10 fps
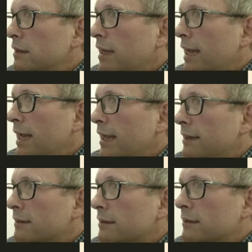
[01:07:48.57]

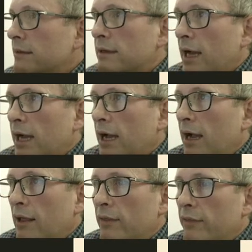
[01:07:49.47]
and
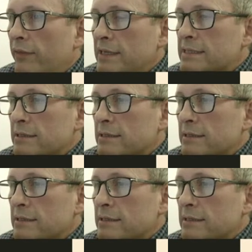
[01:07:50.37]
uh, this